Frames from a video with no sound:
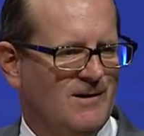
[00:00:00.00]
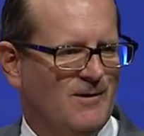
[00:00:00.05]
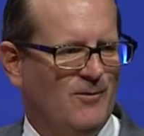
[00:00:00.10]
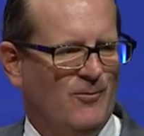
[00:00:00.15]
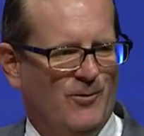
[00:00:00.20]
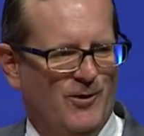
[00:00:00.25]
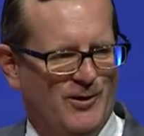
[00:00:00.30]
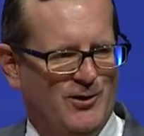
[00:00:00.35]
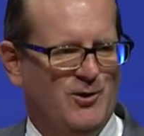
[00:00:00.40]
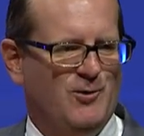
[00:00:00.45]

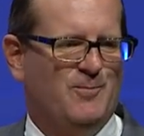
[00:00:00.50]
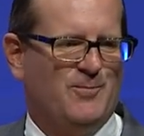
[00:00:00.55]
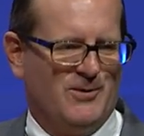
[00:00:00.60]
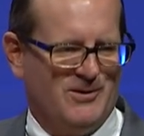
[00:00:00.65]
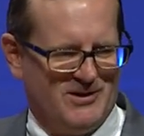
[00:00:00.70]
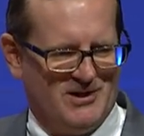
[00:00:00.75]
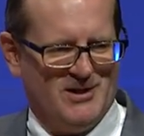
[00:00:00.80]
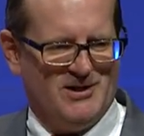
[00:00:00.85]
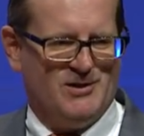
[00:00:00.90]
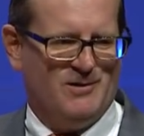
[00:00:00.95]
Will you
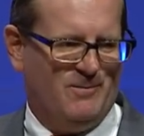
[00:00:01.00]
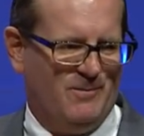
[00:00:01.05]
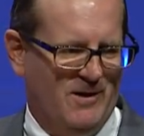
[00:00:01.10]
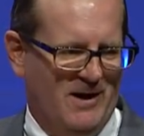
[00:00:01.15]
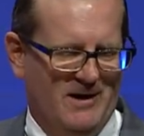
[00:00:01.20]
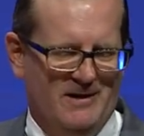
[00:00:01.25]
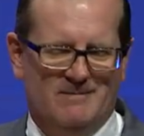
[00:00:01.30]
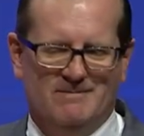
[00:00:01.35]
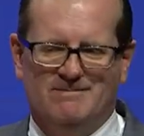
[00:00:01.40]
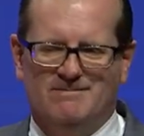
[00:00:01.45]

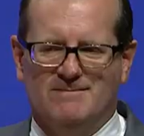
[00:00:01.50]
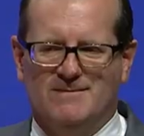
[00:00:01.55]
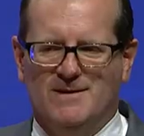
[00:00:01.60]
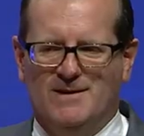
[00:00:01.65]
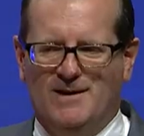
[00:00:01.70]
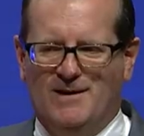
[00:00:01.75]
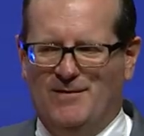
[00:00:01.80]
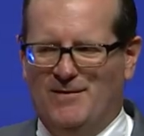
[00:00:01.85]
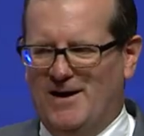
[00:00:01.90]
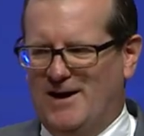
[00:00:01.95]
participate
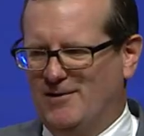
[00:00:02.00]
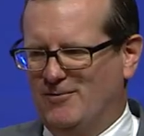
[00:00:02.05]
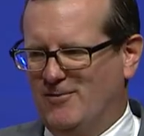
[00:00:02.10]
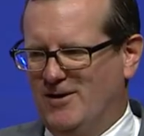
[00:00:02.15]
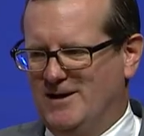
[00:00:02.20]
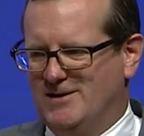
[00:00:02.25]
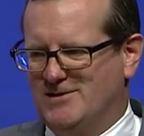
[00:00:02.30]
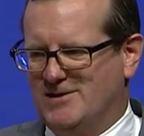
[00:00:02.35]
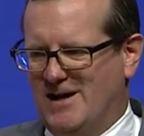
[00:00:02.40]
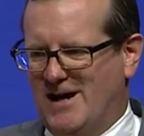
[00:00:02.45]
in that
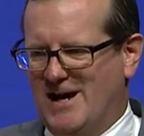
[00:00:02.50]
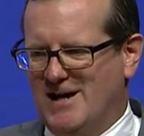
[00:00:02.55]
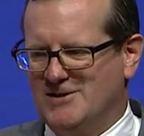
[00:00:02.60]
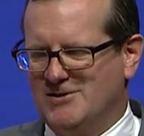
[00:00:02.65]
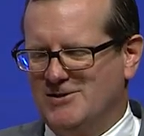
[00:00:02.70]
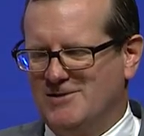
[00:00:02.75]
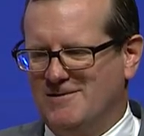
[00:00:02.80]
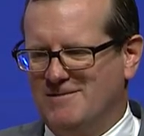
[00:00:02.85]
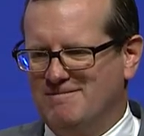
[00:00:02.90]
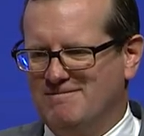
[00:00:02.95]
great
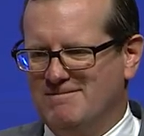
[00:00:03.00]
task?